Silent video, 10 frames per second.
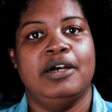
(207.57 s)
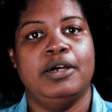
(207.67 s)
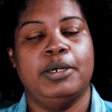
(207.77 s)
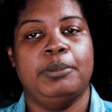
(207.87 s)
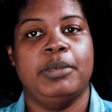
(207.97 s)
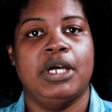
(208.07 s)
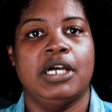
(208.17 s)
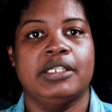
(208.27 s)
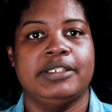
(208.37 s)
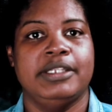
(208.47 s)

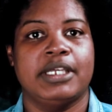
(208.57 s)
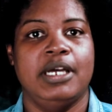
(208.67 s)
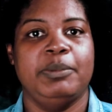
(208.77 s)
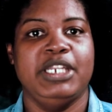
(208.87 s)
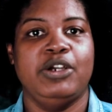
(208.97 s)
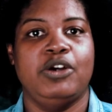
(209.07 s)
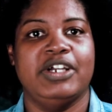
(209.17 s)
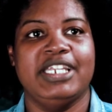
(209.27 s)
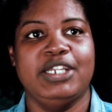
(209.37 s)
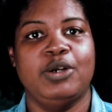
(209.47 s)
The company
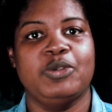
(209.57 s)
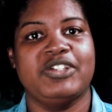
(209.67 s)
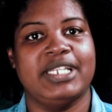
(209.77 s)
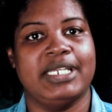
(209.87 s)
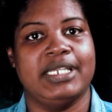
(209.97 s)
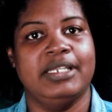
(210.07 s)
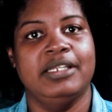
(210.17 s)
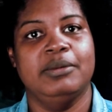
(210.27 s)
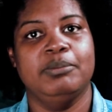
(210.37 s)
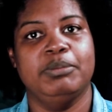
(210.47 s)
called EcoSlay,
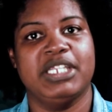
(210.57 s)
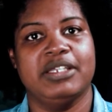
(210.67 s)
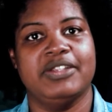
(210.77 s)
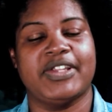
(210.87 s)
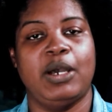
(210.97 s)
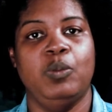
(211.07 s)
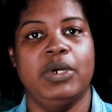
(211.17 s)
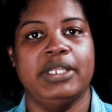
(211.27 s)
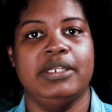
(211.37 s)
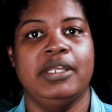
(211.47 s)
because I
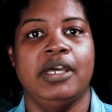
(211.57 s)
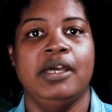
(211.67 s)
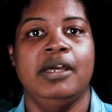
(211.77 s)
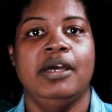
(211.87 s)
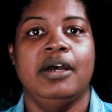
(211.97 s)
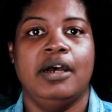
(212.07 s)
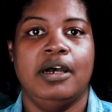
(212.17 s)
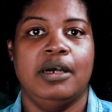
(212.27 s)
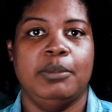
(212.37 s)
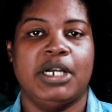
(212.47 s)
won
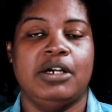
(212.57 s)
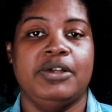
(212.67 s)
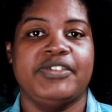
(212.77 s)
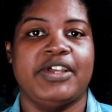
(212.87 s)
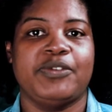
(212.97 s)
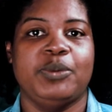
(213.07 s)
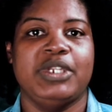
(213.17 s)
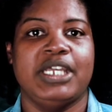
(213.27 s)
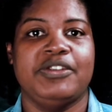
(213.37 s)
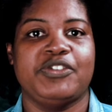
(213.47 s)
a contest
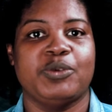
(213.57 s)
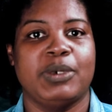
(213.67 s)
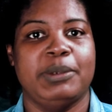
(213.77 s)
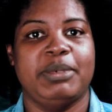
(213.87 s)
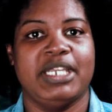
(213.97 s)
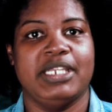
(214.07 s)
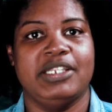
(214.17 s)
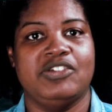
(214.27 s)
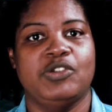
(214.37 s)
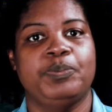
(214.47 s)
on their Instagram
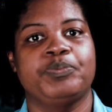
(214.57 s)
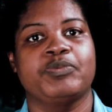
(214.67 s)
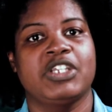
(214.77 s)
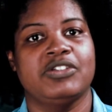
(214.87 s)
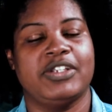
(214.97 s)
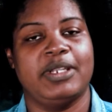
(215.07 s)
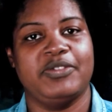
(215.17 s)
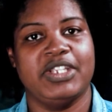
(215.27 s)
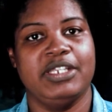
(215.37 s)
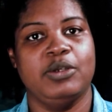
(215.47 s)
page. Shout
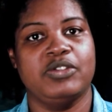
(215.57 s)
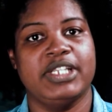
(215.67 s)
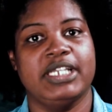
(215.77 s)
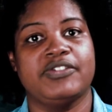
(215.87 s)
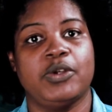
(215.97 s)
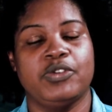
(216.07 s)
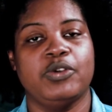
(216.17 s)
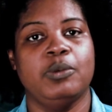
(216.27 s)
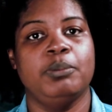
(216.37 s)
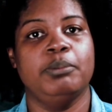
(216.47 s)
out to EcoSlay. It's
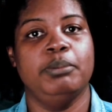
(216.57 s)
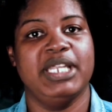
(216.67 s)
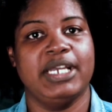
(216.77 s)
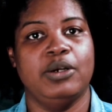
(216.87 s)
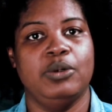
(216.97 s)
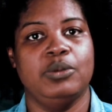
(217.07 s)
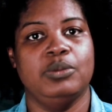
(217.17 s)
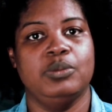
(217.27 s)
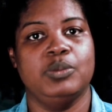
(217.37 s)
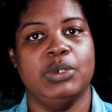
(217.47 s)
also black
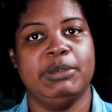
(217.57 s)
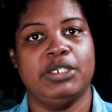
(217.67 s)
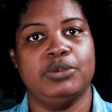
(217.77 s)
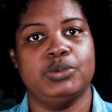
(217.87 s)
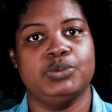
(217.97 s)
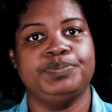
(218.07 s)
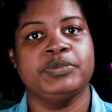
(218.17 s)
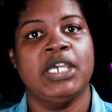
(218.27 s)
owned, women owned.